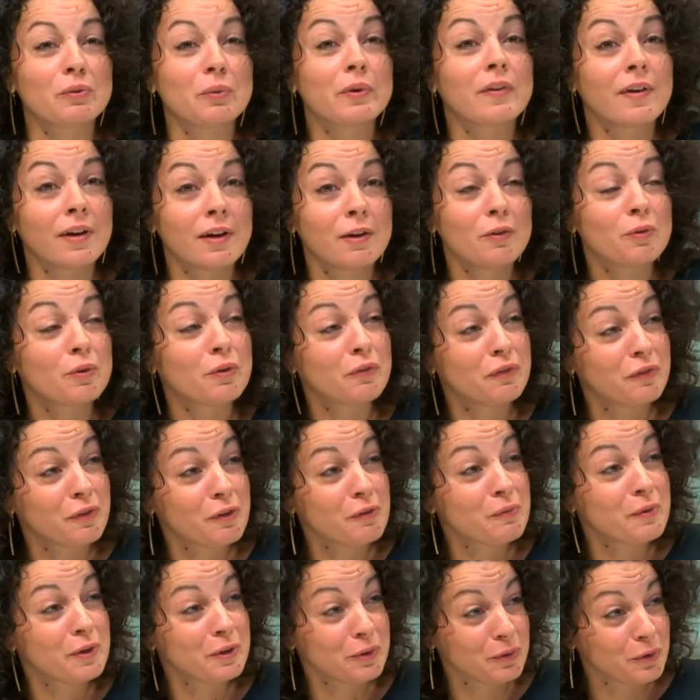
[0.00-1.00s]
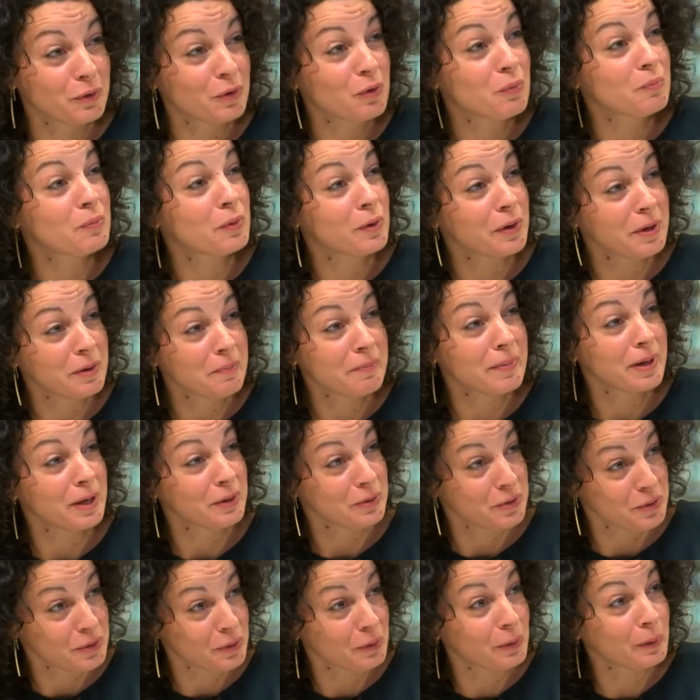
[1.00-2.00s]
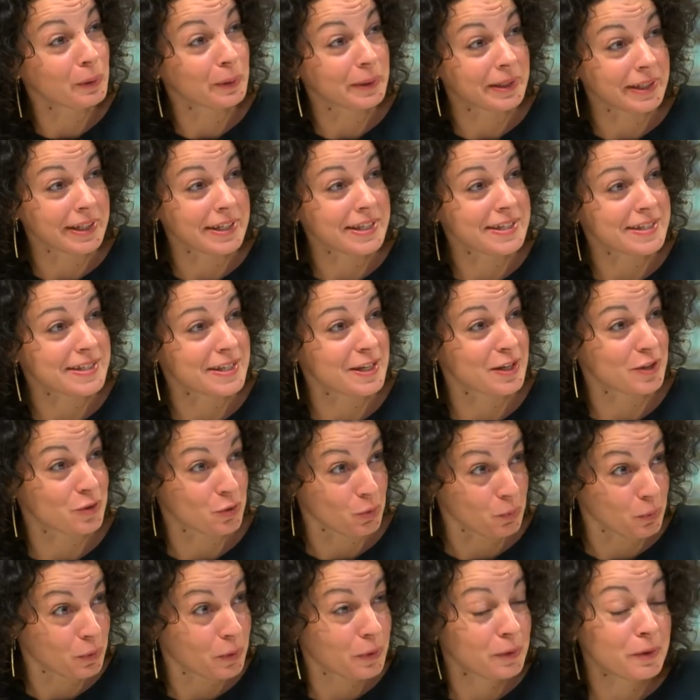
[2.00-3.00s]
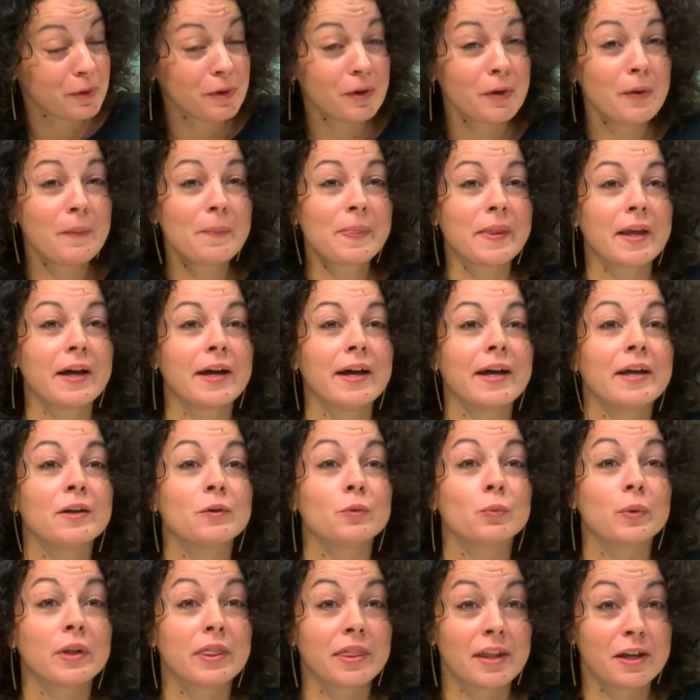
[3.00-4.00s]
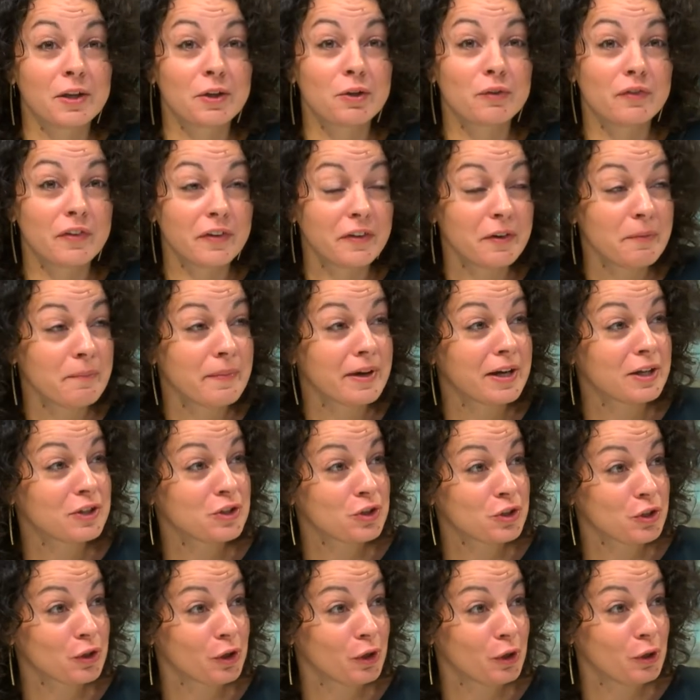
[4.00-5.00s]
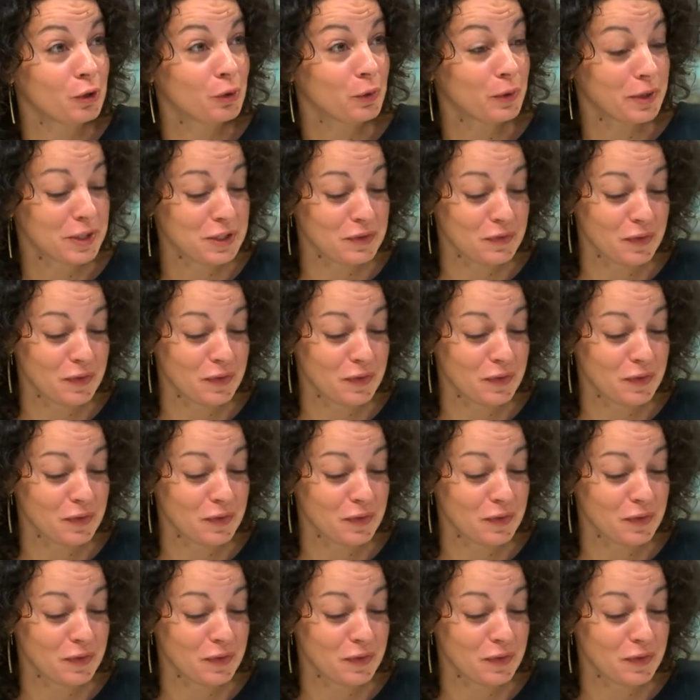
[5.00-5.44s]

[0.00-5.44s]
we really look forward to know more about all these tomorrow. And we thank you very much, Luis